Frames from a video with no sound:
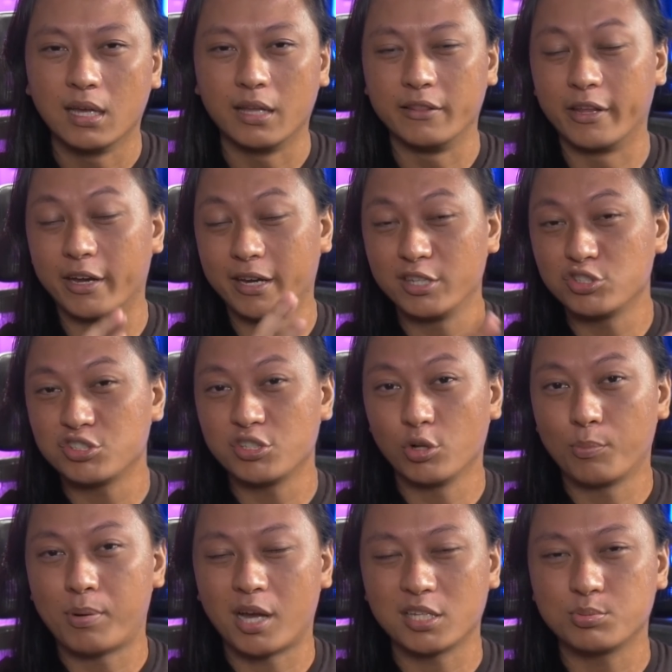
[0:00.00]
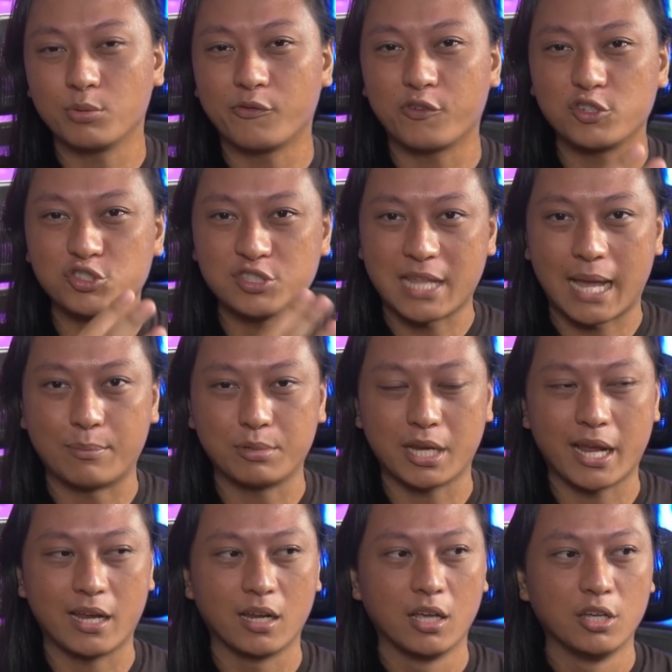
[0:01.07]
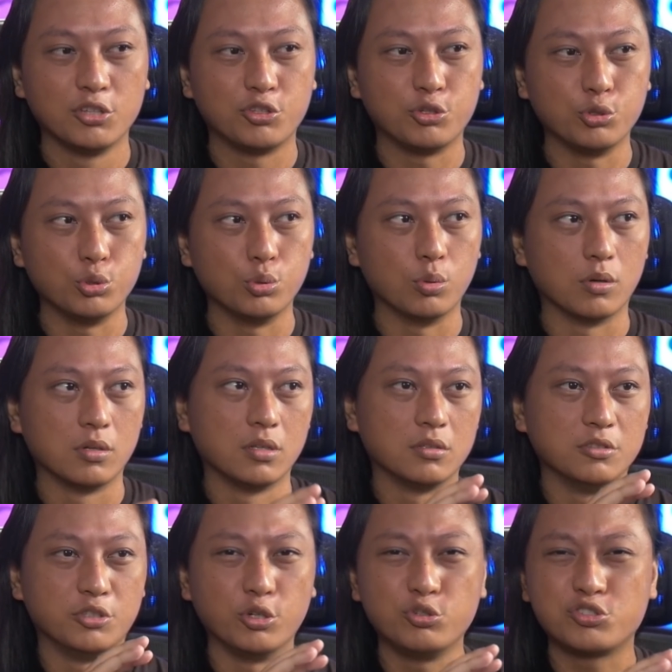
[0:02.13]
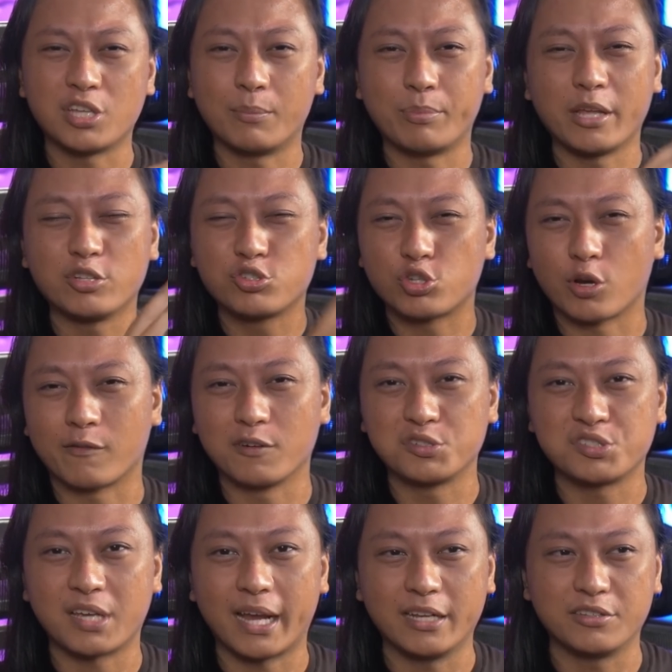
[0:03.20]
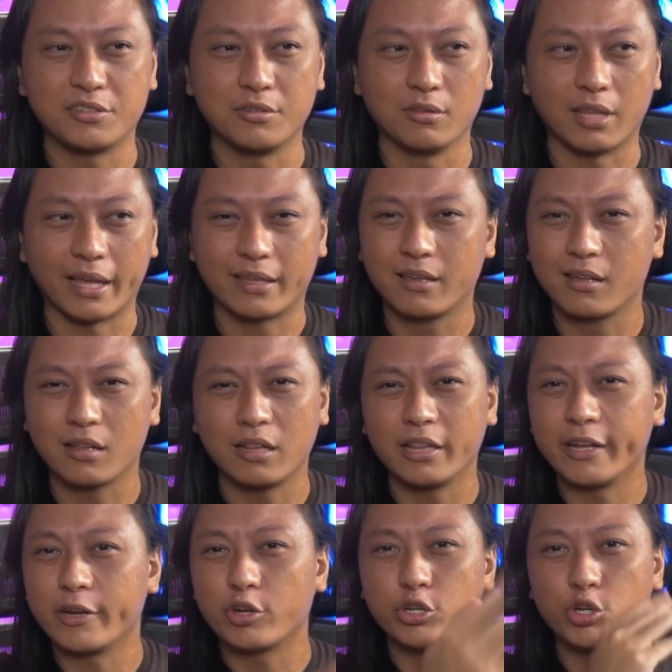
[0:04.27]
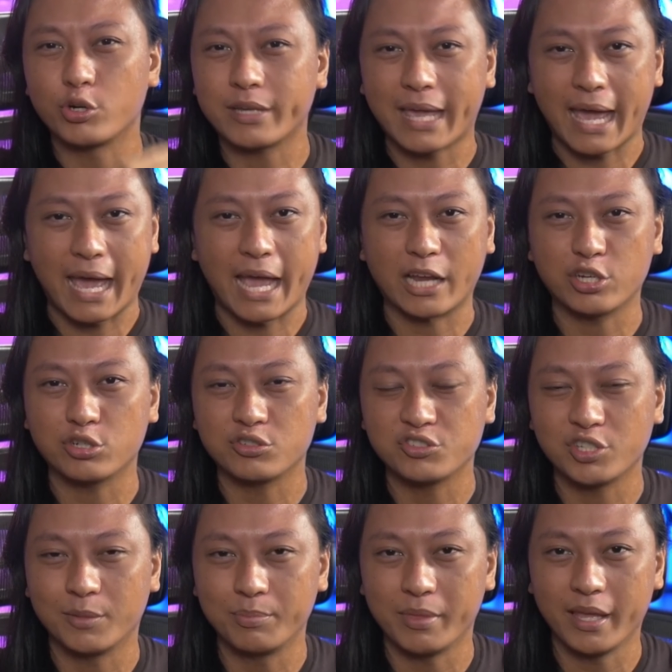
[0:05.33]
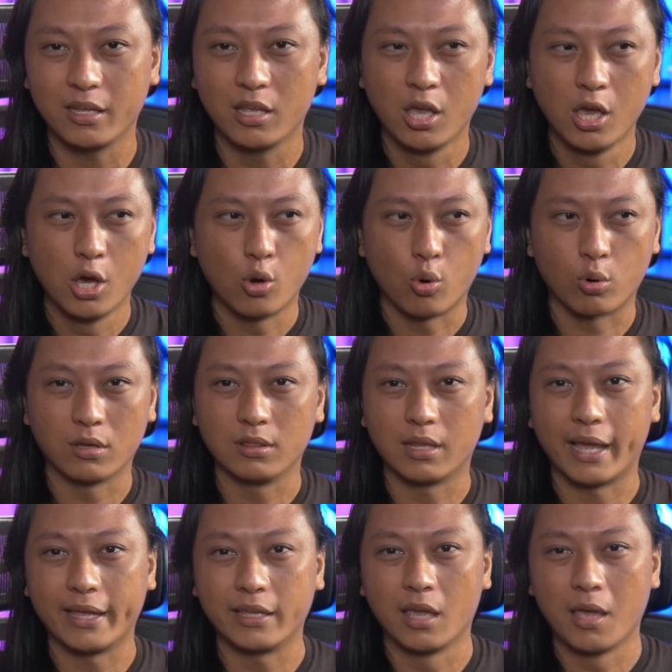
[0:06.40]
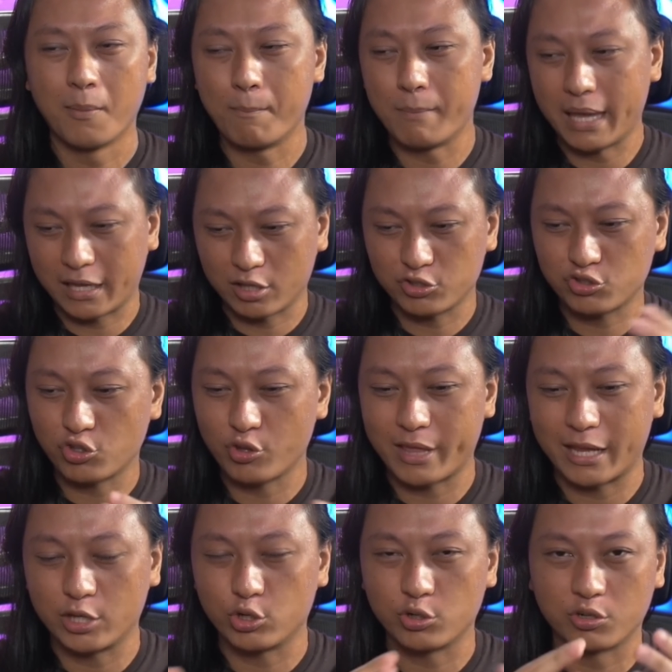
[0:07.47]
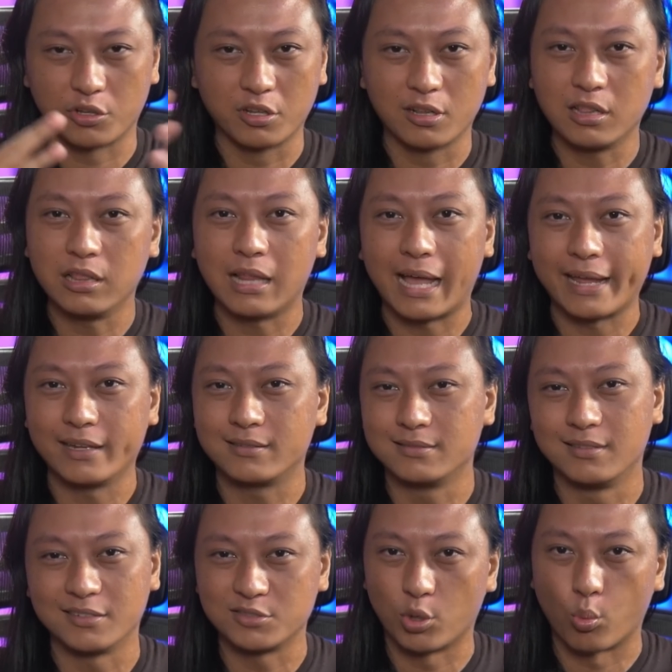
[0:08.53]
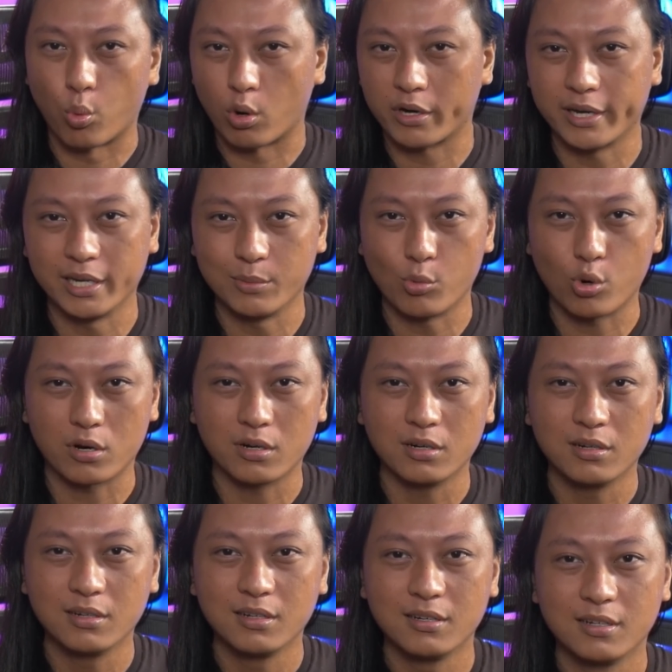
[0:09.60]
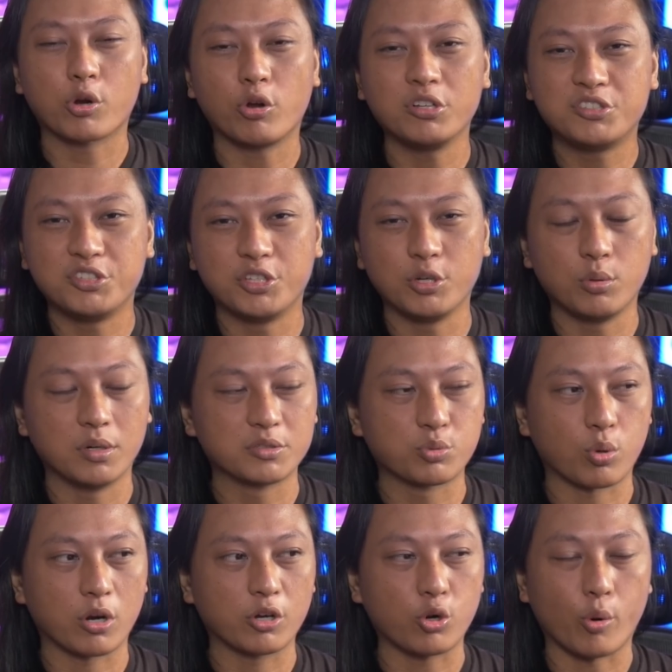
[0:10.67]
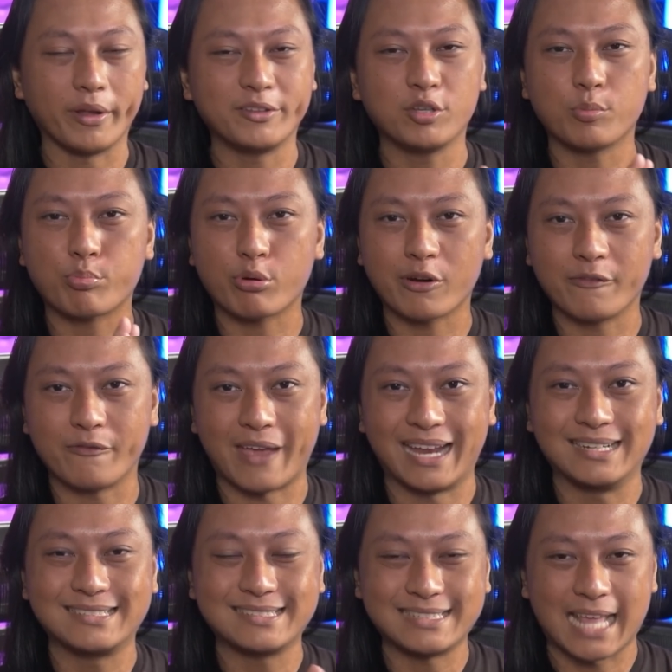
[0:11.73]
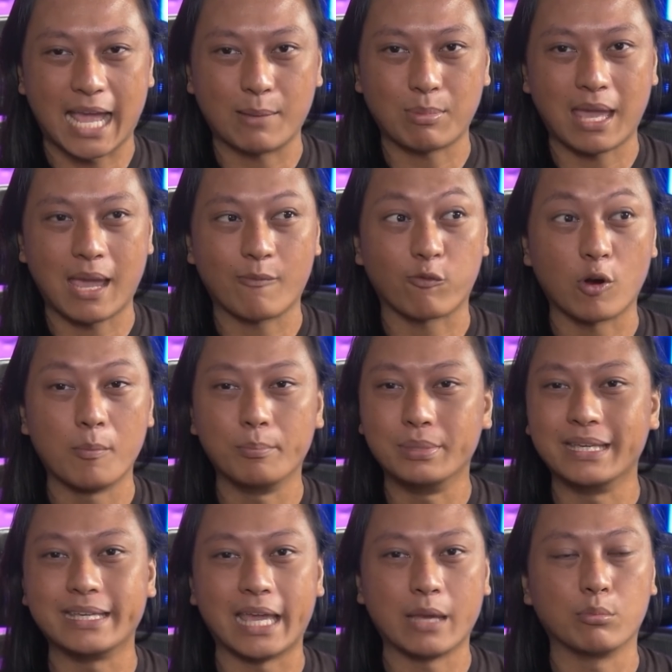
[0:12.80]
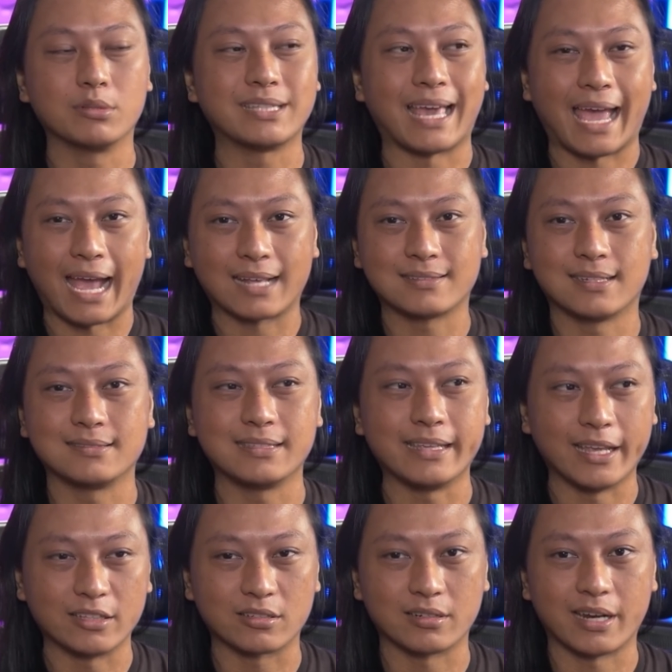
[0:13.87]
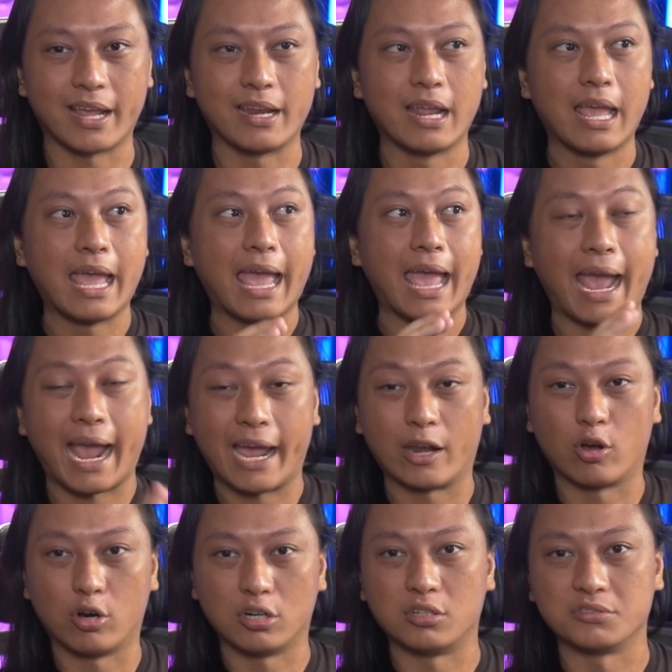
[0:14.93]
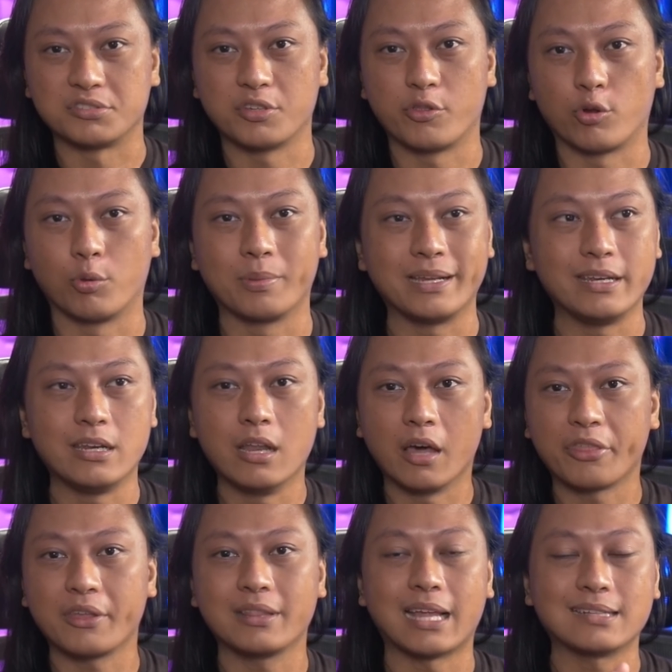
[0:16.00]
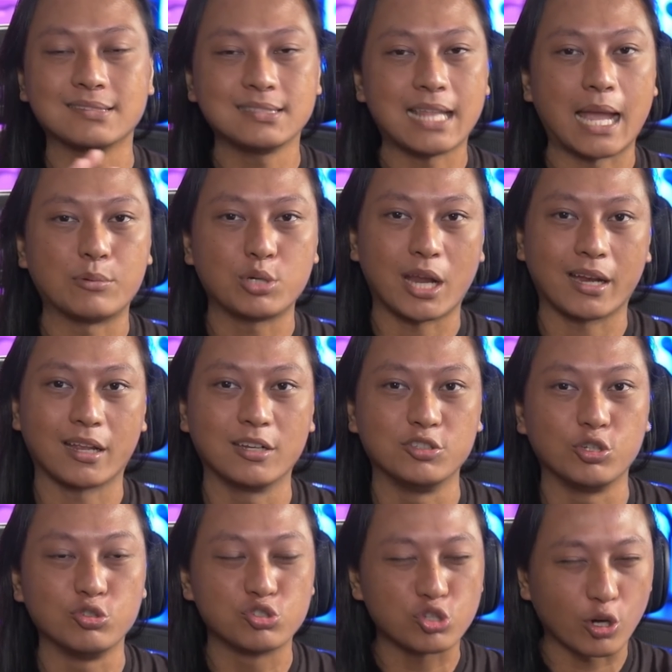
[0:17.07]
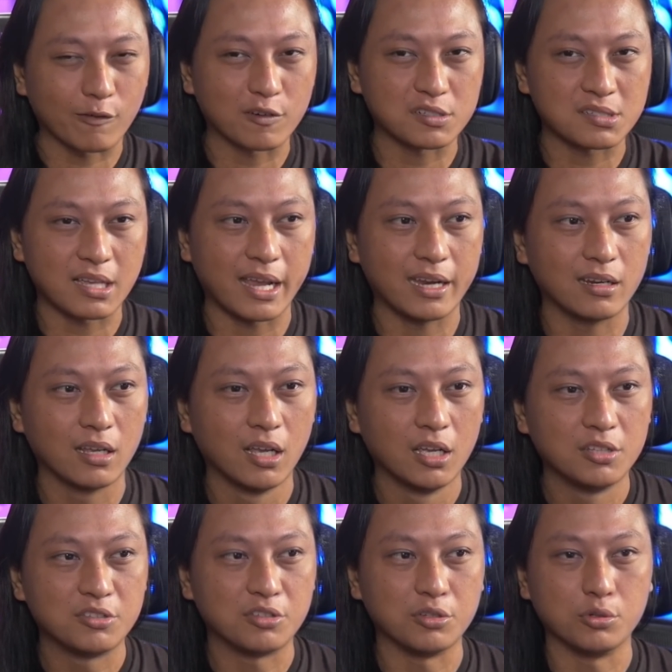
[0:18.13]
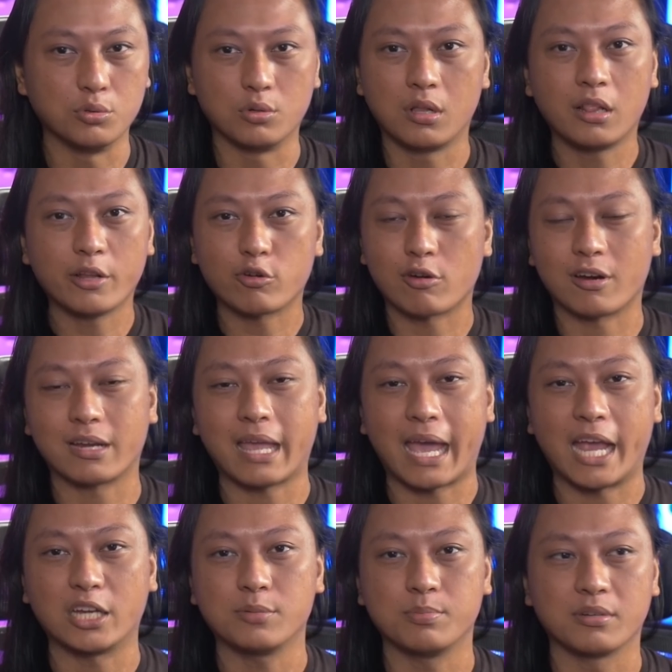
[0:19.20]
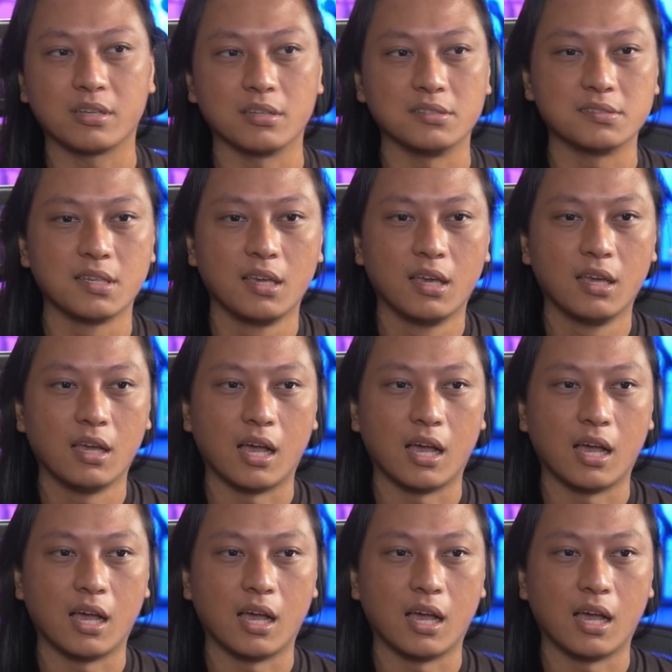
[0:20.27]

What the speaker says: it is still possible for Snapchat to do something server side to like clear your cache or something, or like make it so that your client doesn't work anymore. So what we're going to do is we're going to prevent SnapCam from being able to access the internet at all. So there'll be nothing that Snapchat can do server side to clear our cache, because